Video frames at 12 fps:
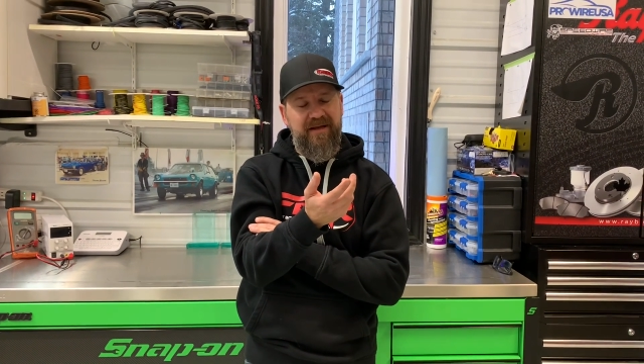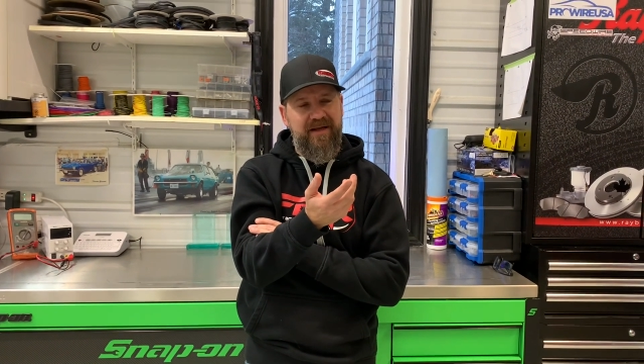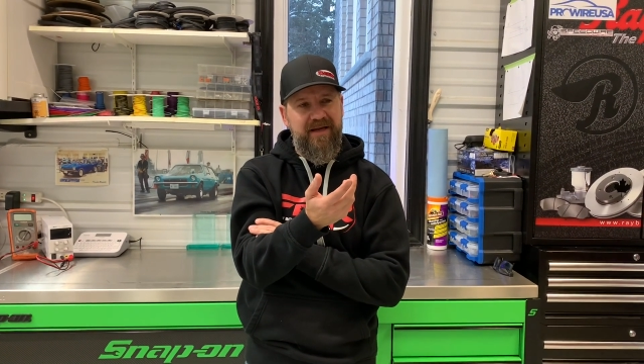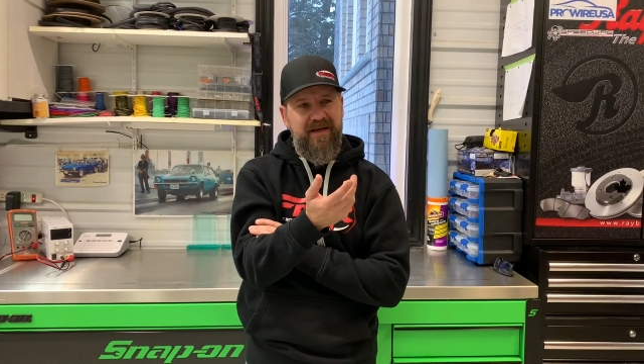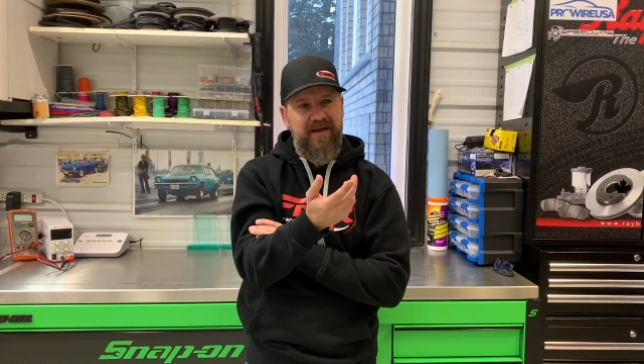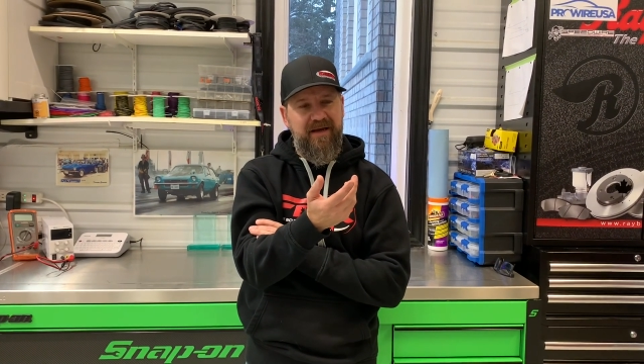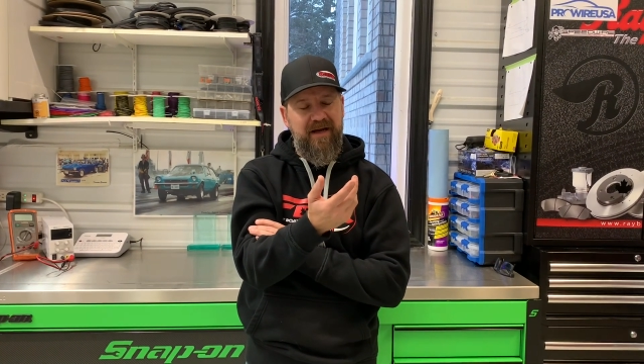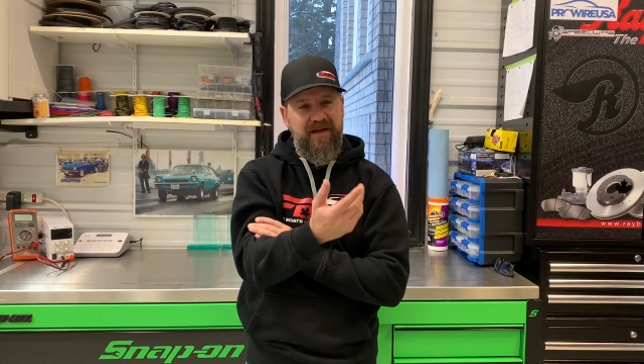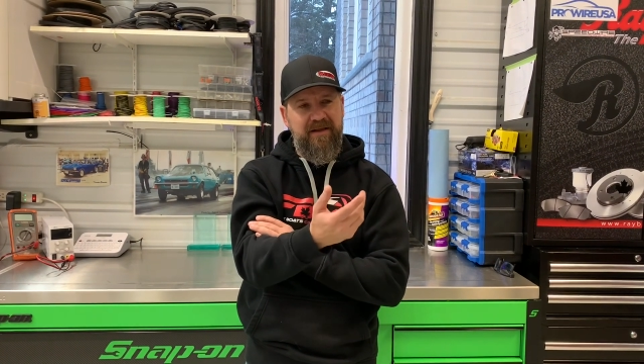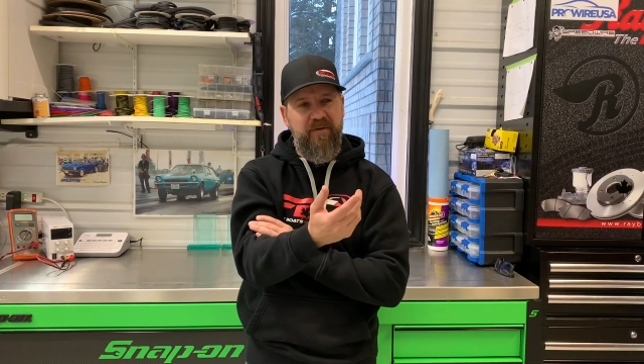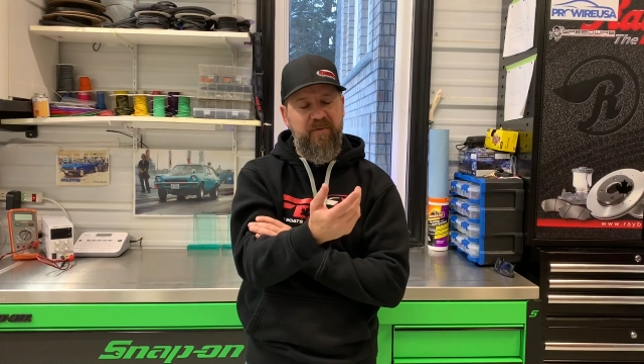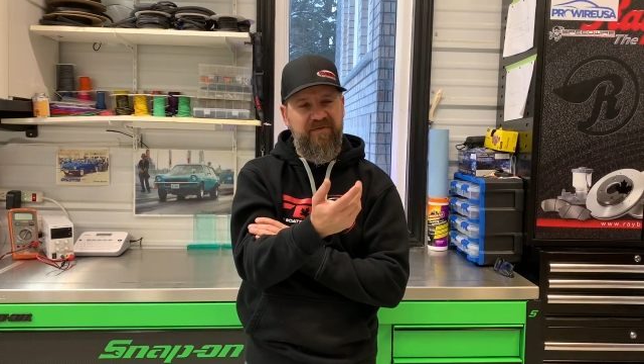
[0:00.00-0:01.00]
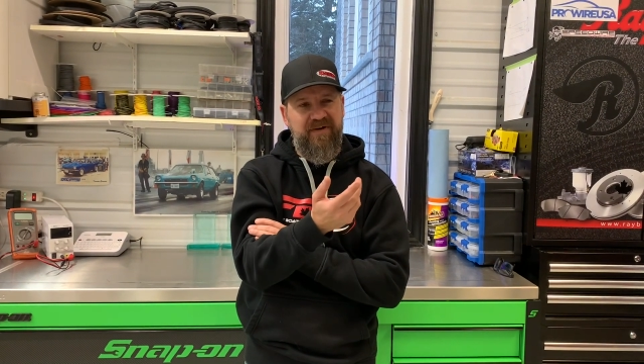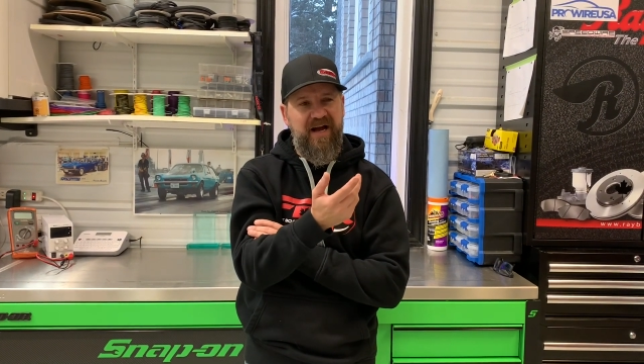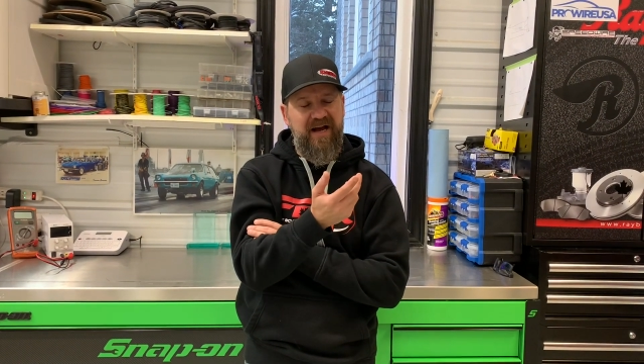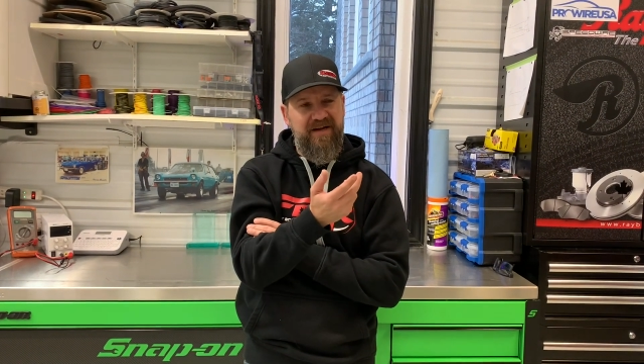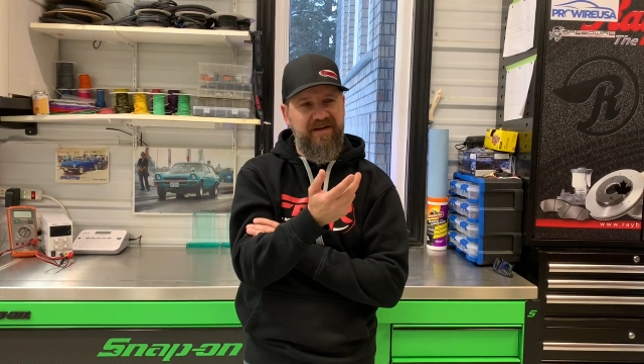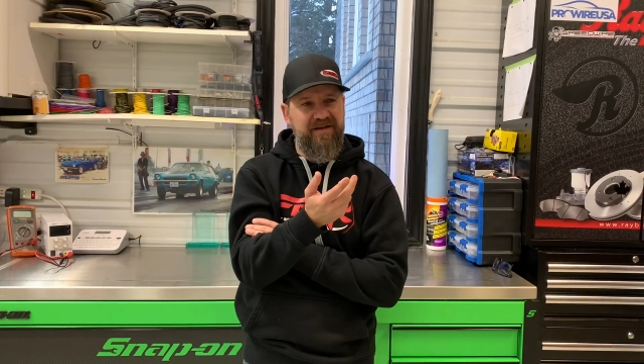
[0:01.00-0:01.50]
Like, I think we've
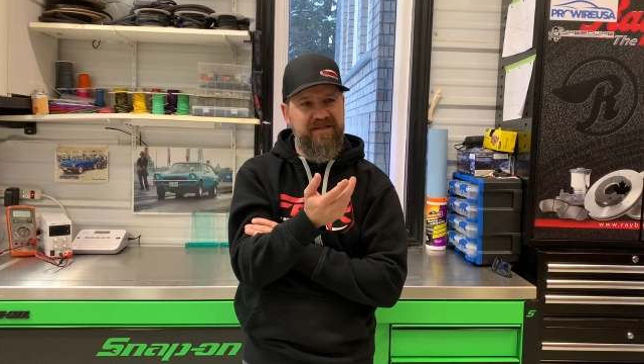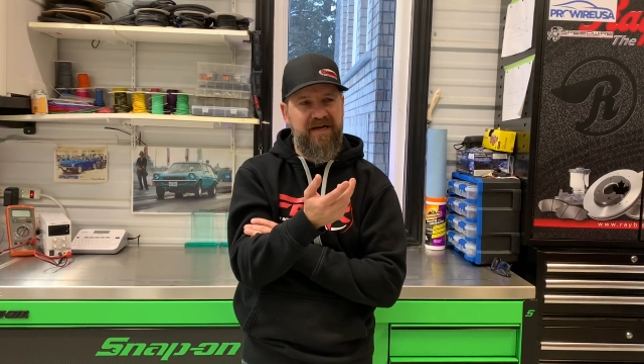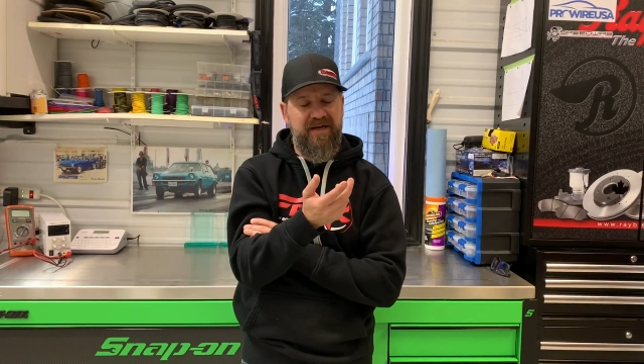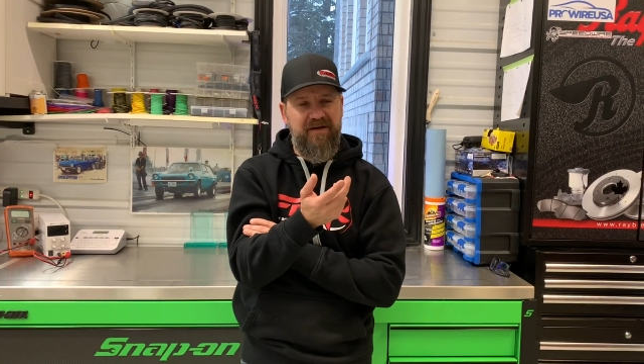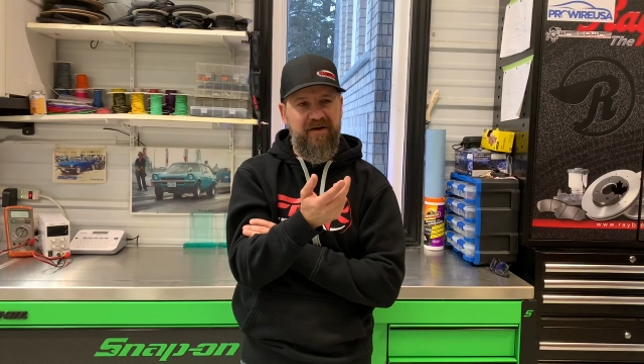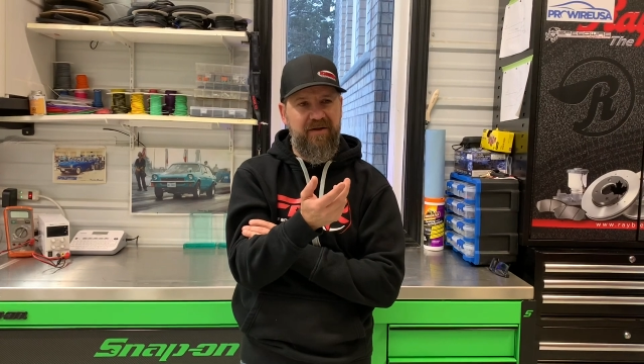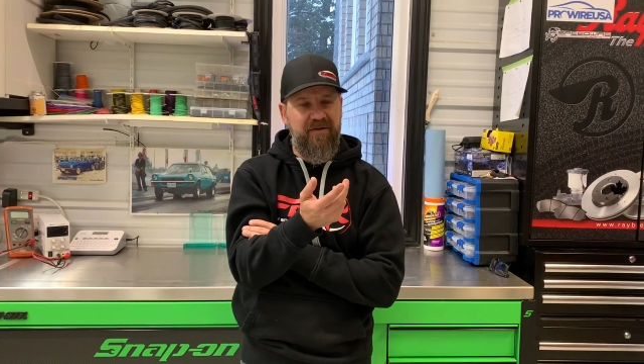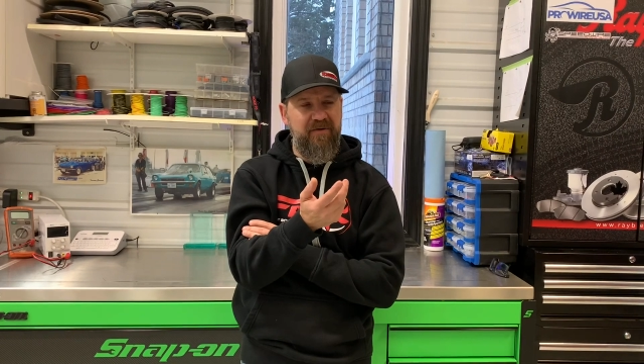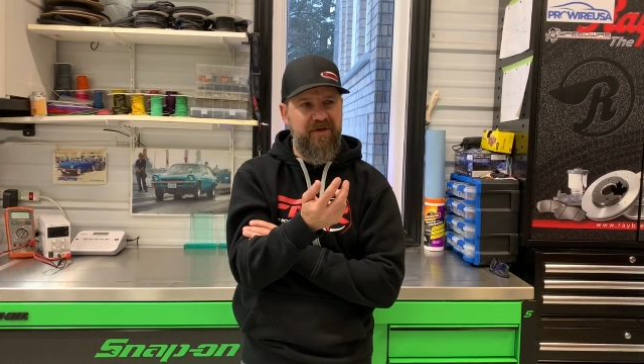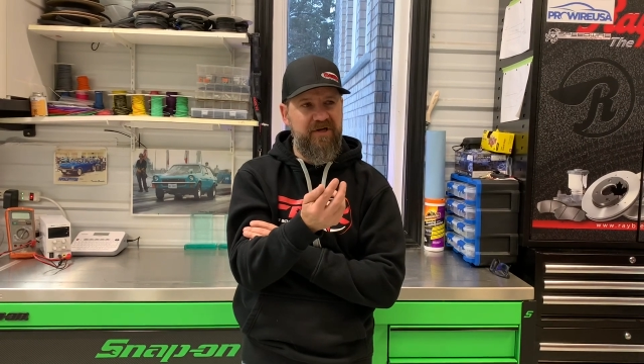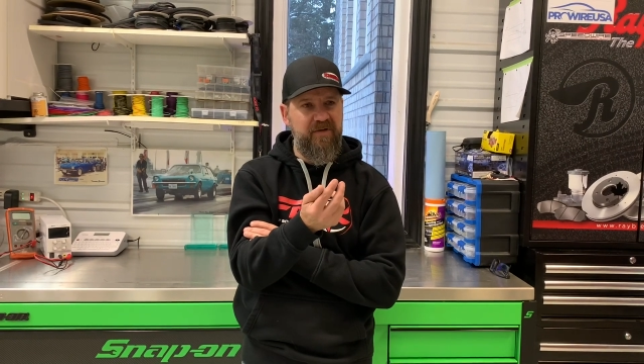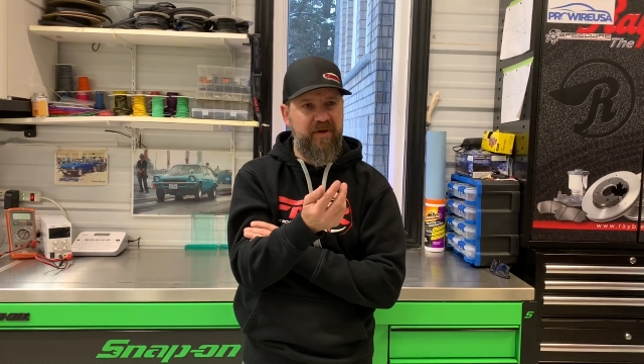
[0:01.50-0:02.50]
kind of decided on 32